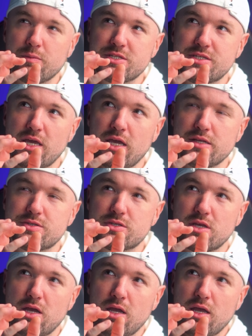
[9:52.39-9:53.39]
I would say
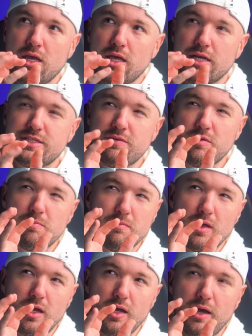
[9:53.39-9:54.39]

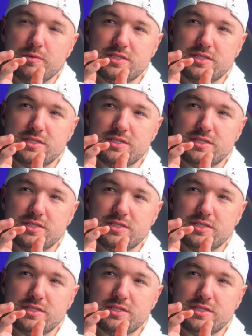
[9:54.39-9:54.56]
I